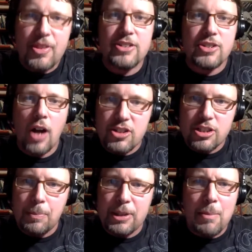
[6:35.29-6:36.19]
That's not
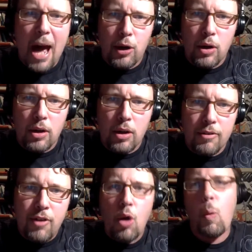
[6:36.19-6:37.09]
simply a matter of
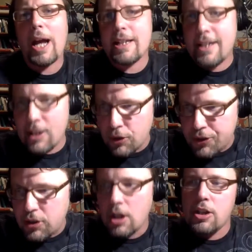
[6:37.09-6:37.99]
white guilt,